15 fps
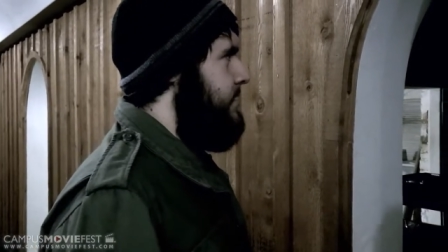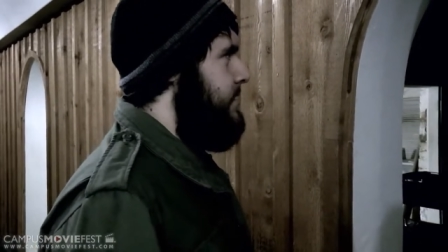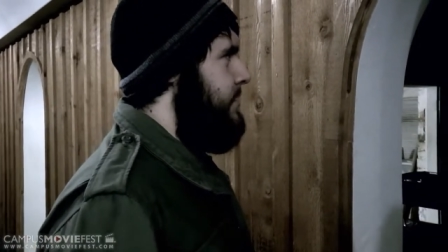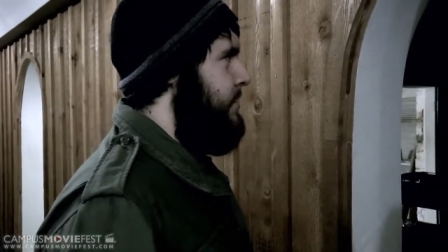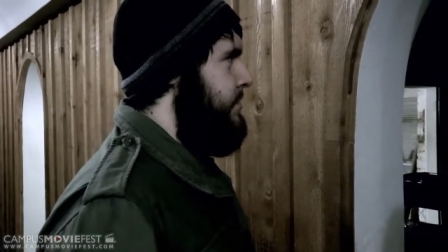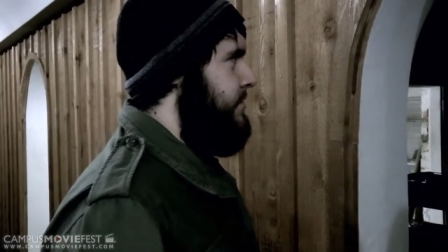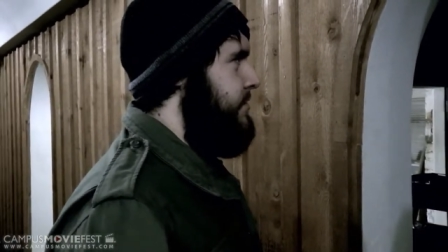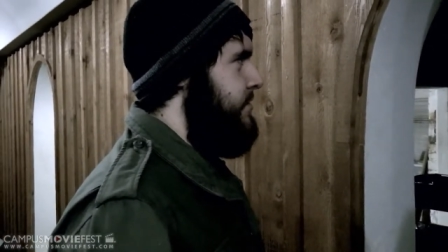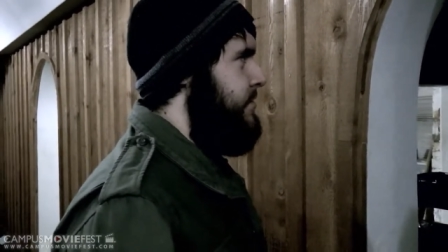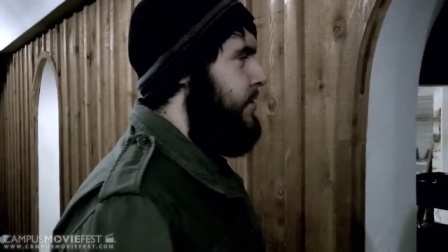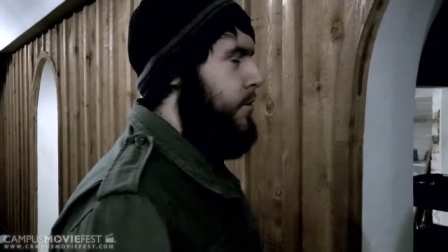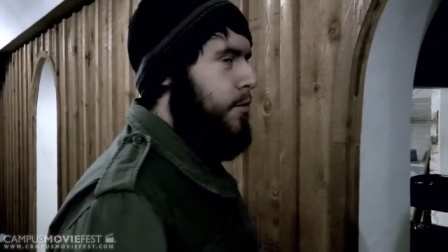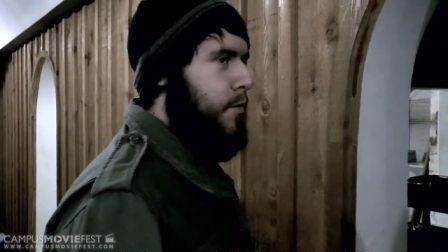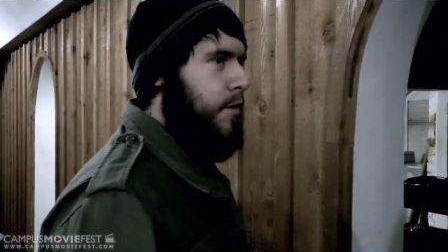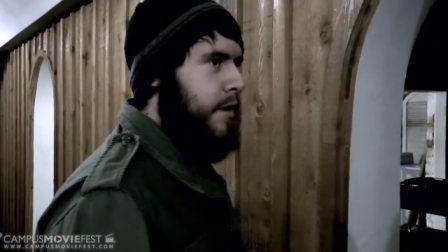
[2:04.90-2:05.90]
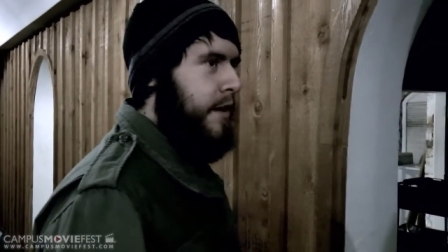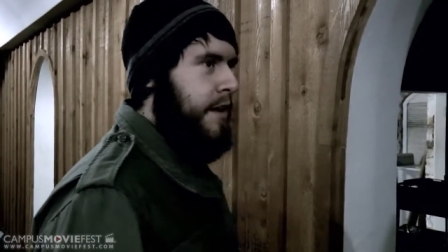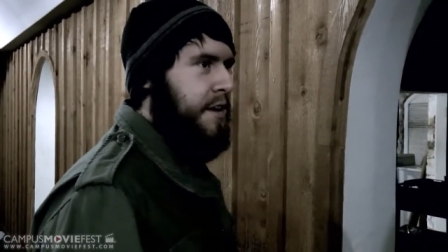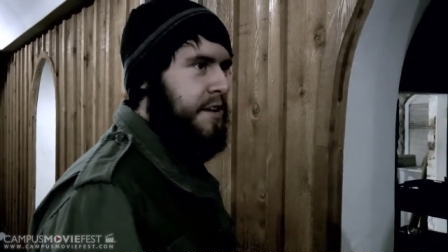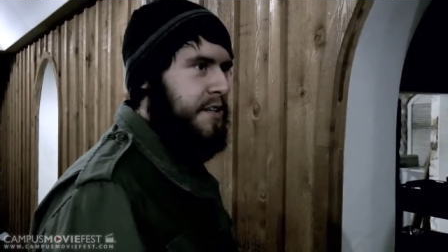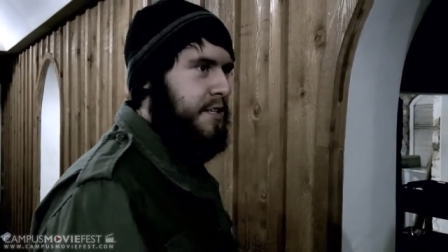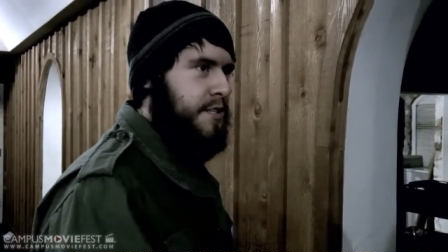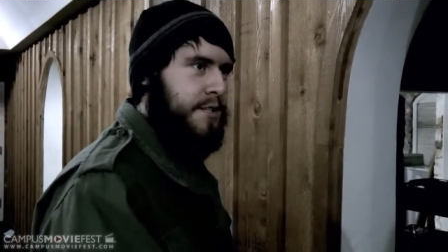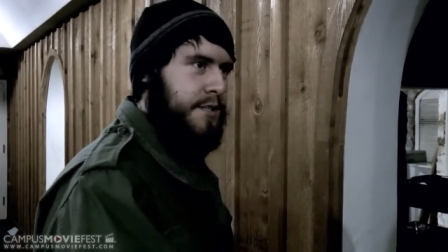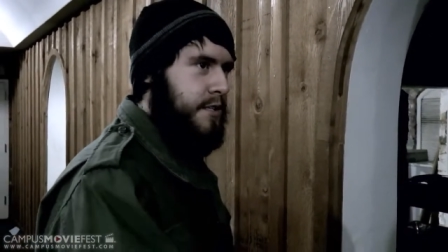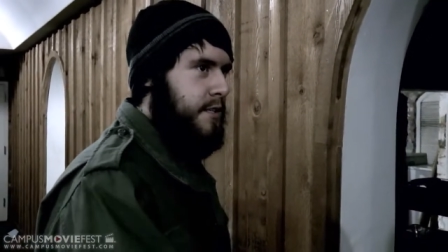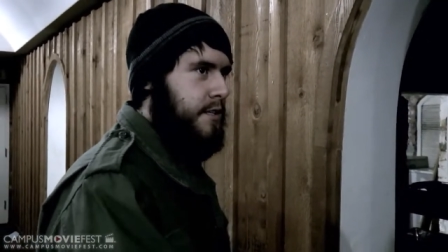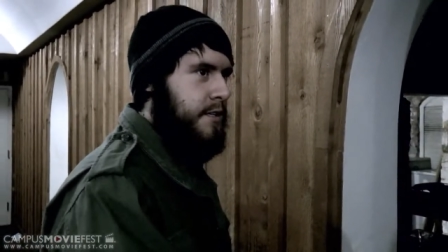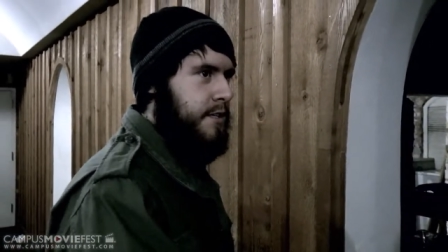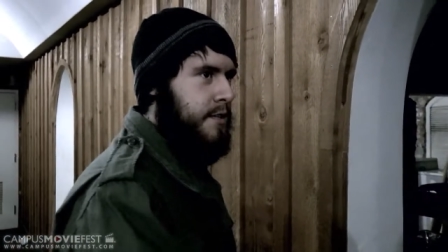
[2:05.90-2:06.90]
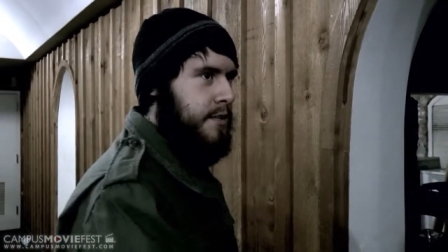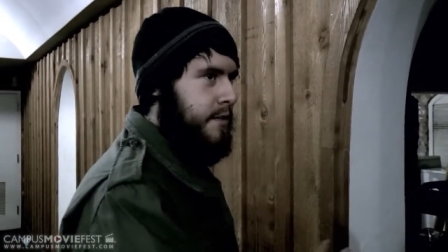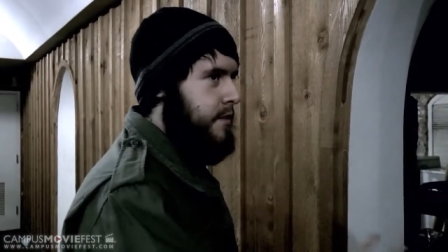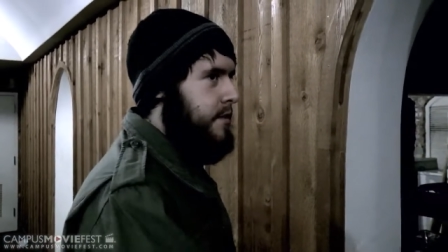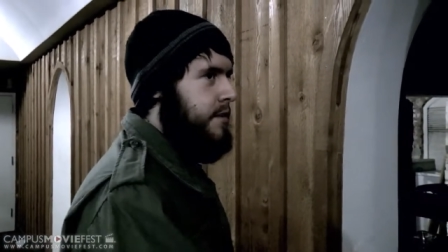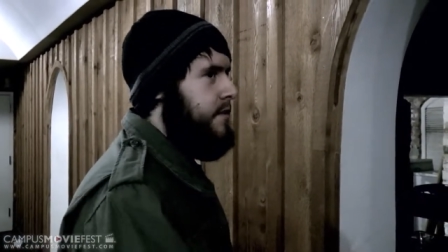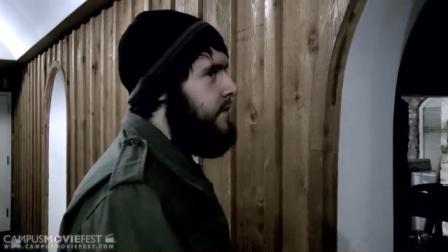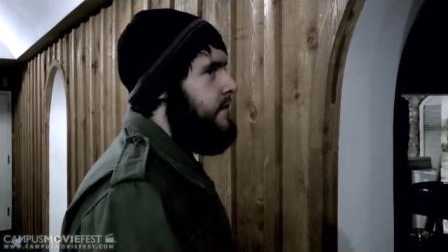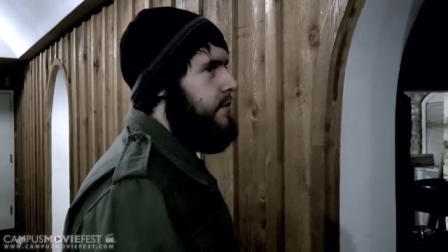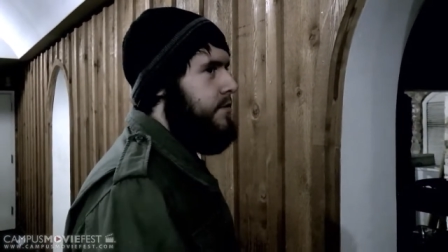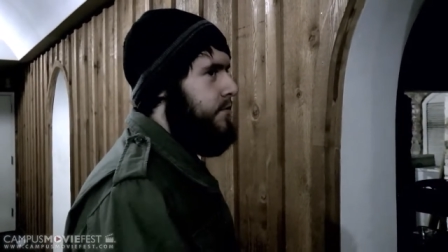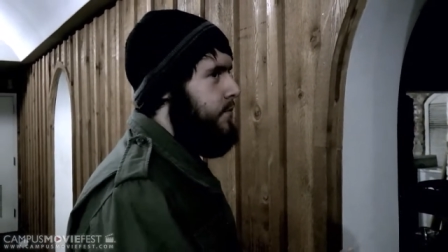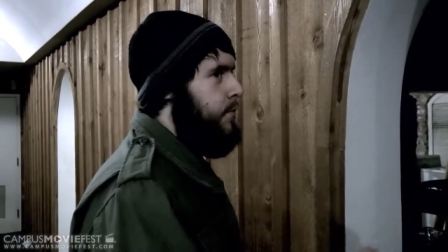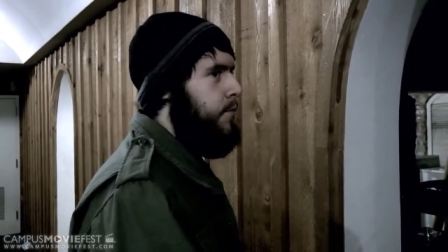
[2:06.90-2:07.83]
there's no air conditioning in this